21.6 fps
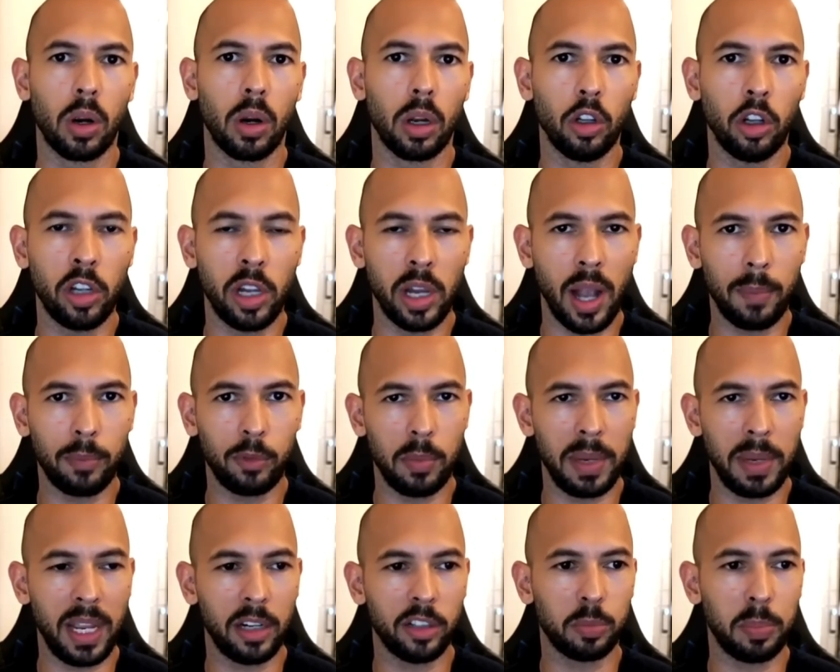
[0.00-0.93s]
were
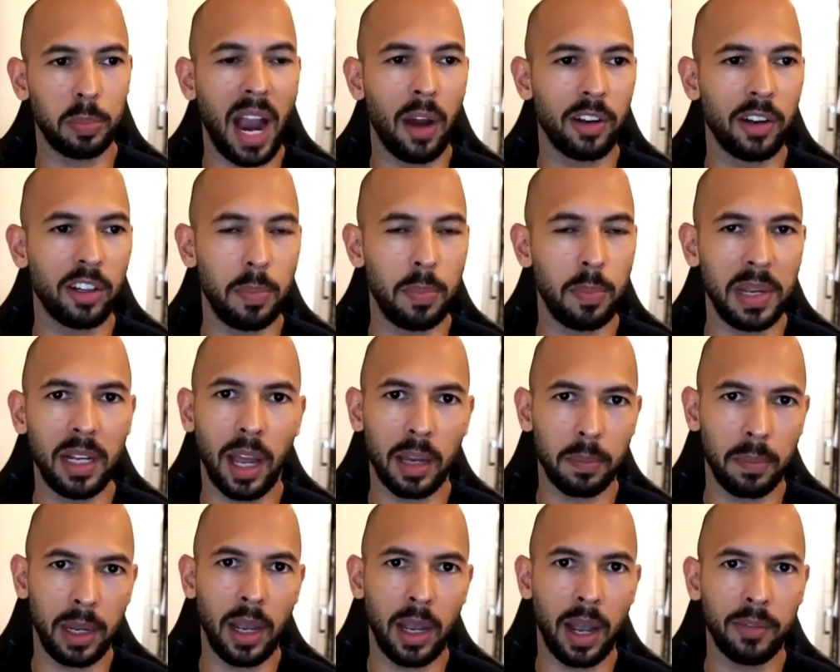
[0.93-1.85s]
looking up to me and aspiring
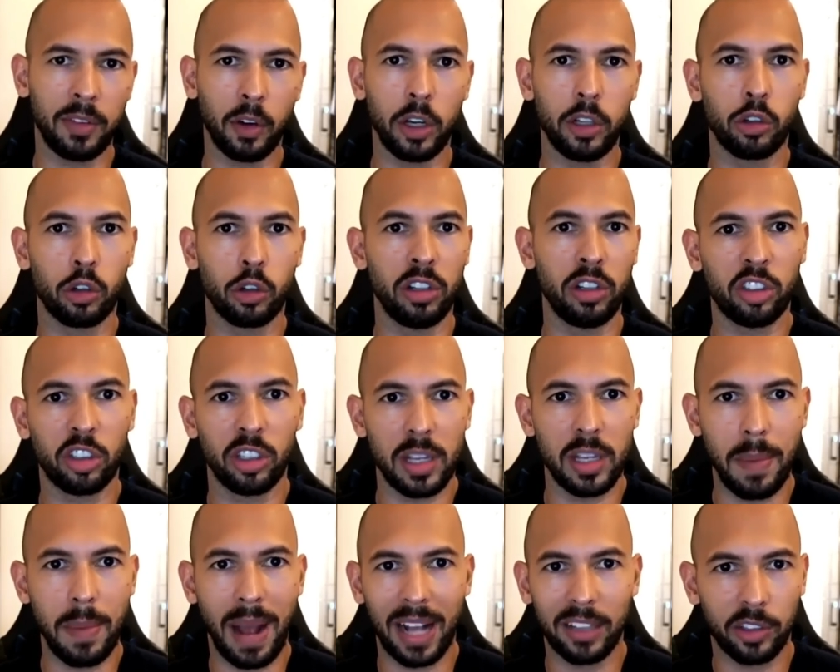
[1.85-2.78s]
to be like me i have a very
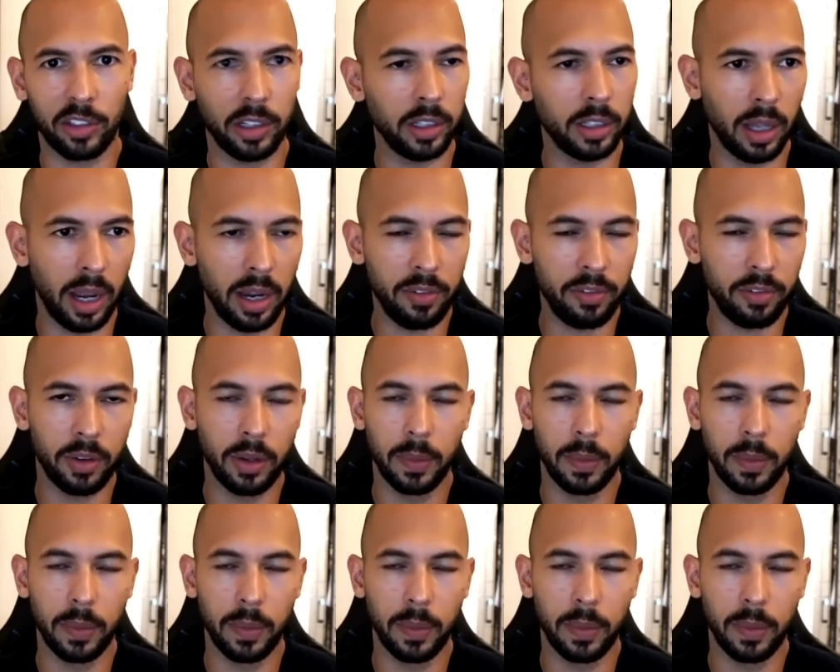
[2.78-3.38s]
traditionally masculine